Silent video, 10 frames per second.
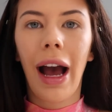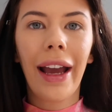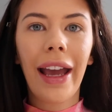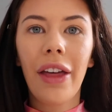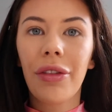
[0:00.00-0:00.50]

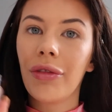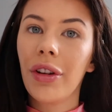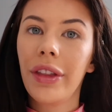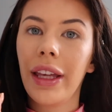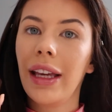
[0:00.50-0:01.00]
I get
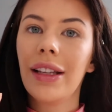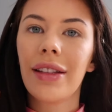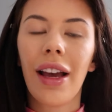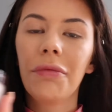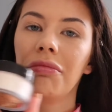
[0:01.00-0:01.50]
through these
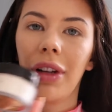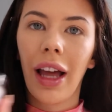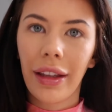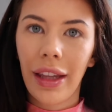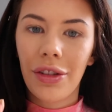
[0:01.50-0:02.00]

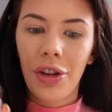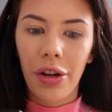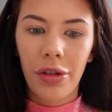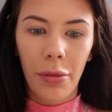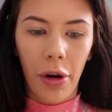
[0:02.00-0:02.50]
like there's
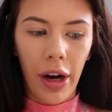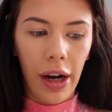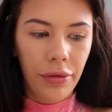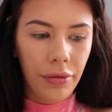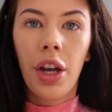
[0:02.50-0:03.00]
no tomorrow.